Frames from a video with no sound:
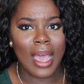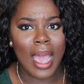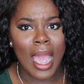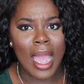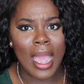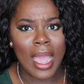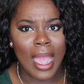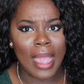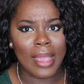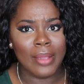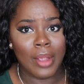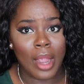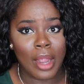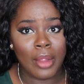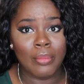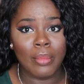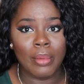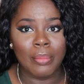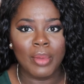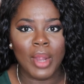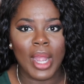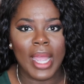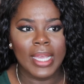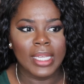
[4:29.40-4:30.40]

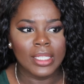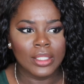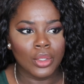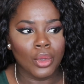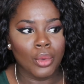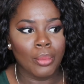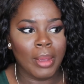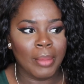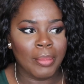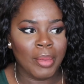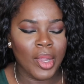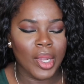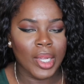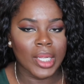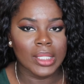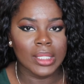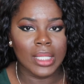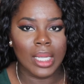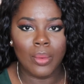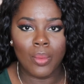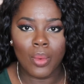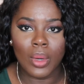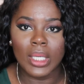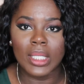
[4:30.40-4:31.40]
remember I had told my parents
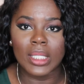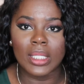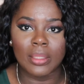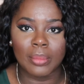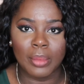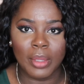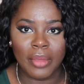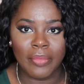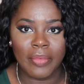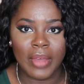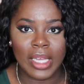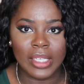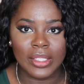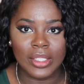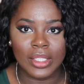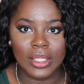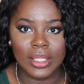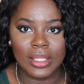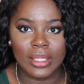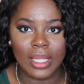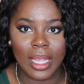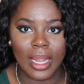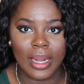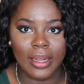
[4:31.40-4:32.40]
I wanted to be a fashion
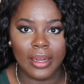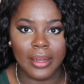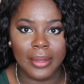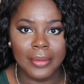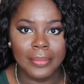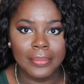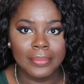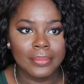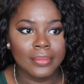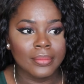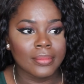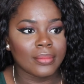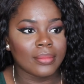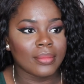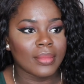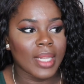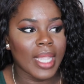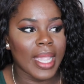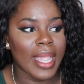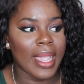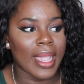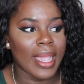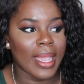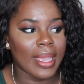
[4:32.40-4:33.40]
designer,
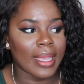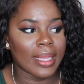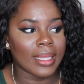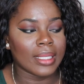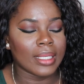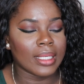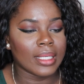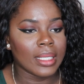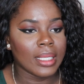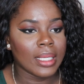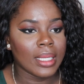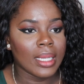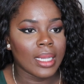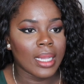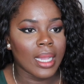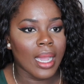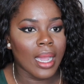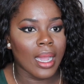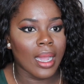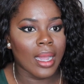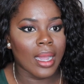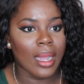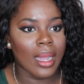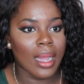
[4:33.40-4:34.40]
and
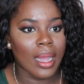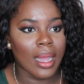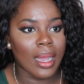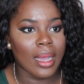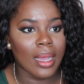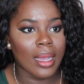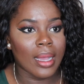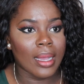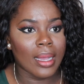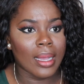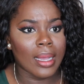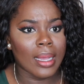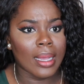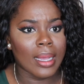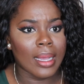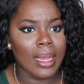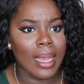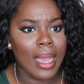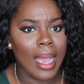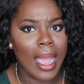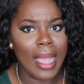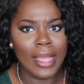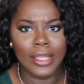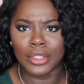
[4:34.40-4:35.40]

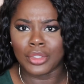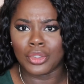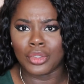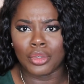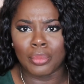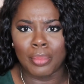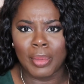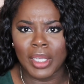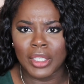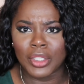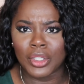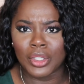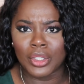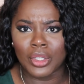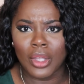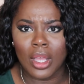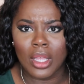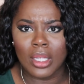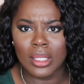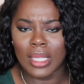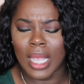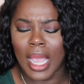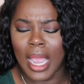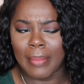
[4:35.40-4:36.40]
I drew pictures all
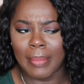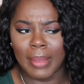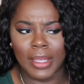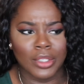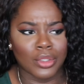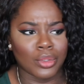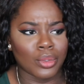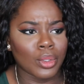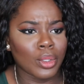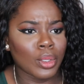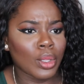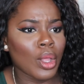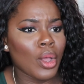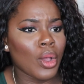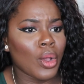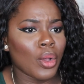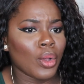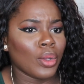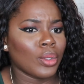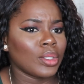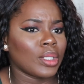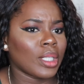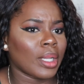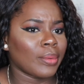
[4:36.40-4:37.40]
the time. I drew
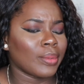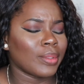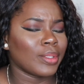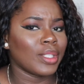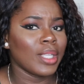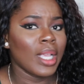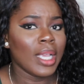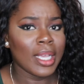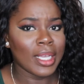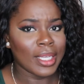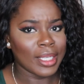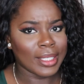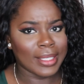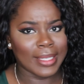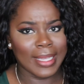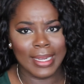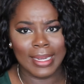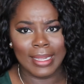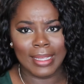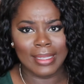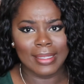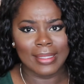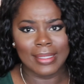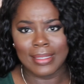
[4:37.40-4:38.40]
clothes. I was
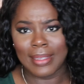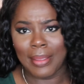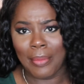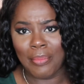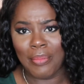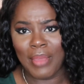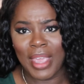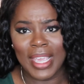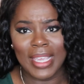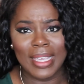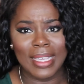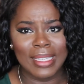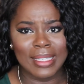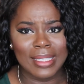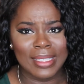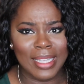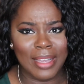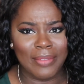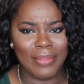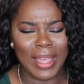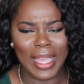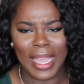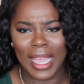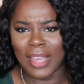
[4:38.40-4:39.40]
getting into making
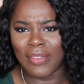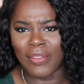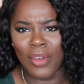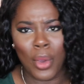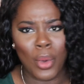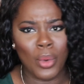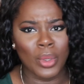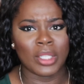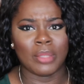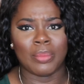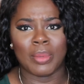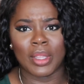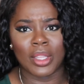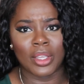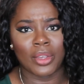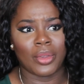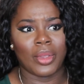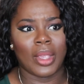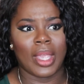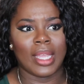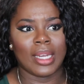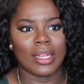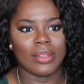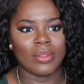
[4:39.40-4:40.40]
stuff. Like I've always been the
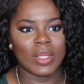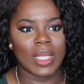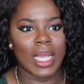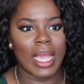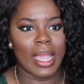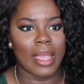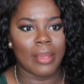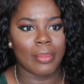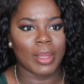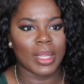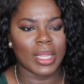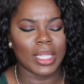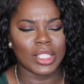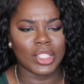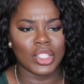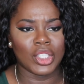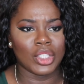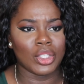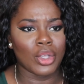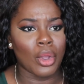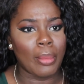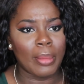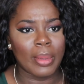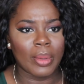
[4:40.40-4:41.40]
creative type. And then she
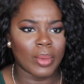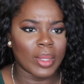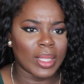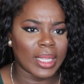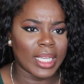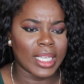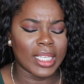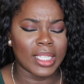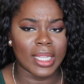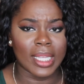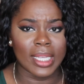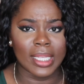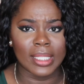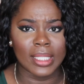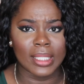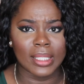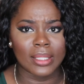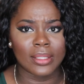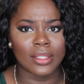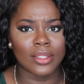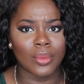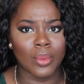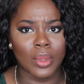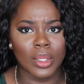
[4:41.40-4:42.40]
told me one day that
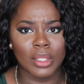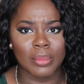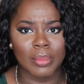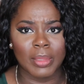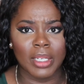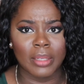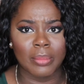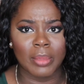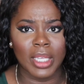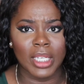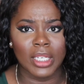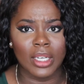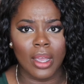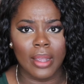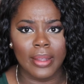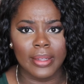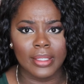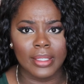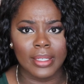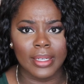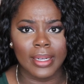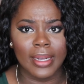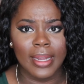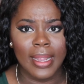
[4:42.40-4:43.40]
she wants me to be a
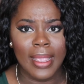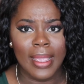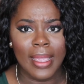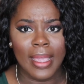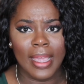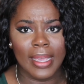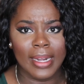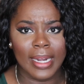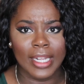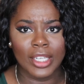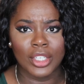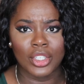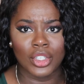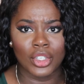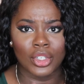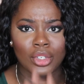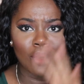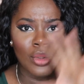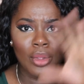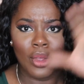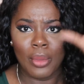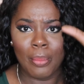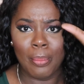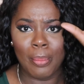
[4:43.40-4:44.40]
doctor, and I
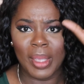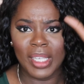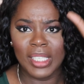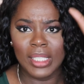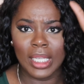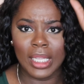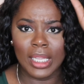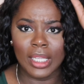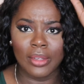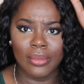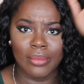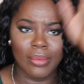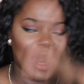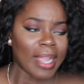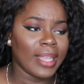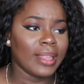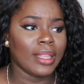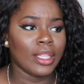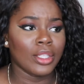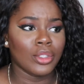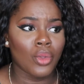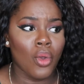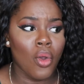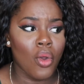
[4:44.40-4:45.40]
should basically write
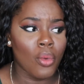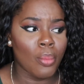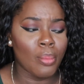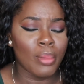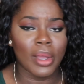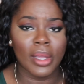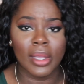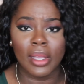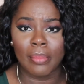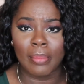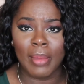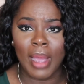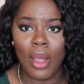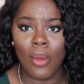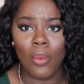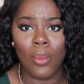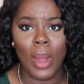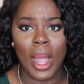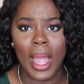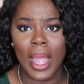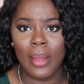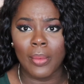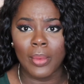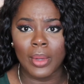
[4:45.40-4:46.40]
this whole book about
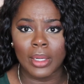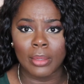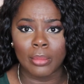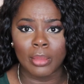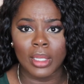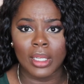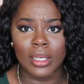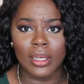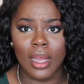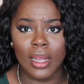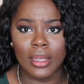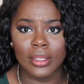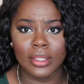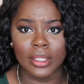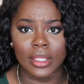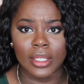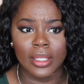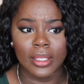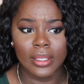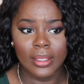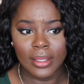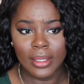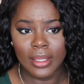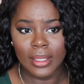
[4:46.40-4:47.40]
why I want to be a
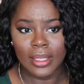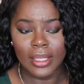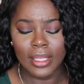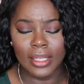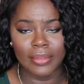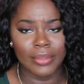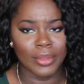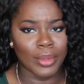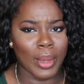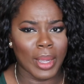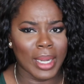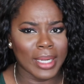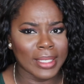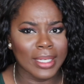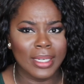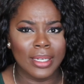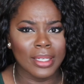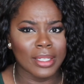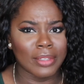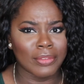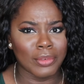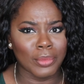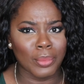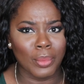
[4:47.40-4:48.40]
doctor, even though I didn't
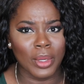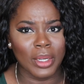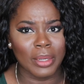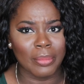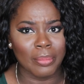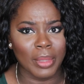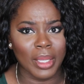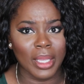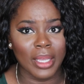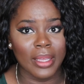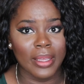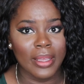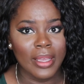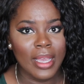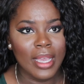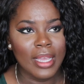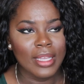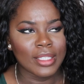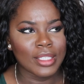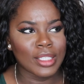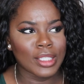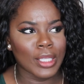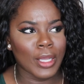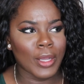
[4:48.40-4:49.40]
even want to be.
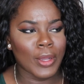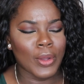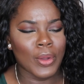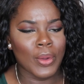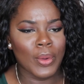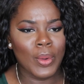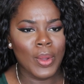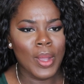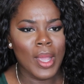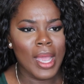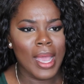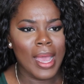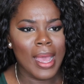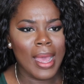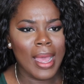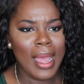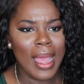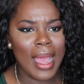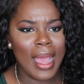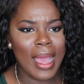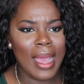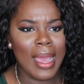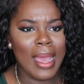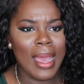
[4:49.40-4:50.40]
So
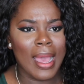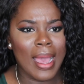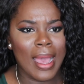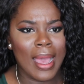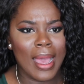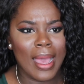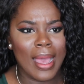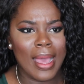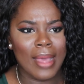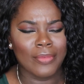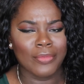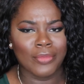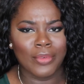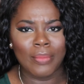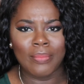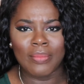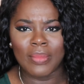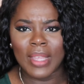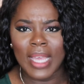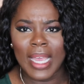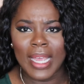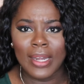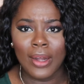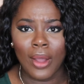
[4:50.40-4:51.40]
from
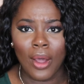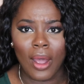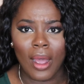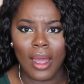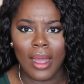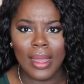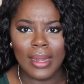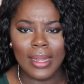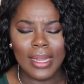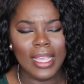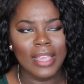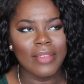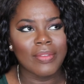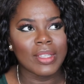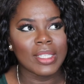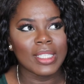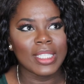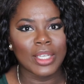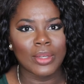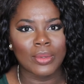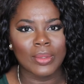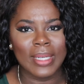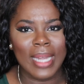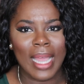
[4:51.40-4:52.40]
then on, even
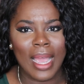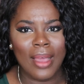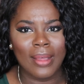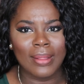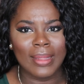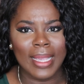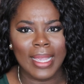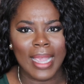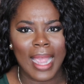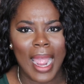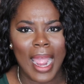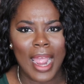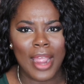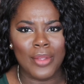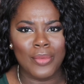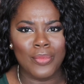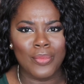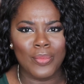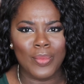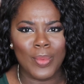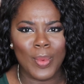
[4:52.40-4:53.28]
till now, like I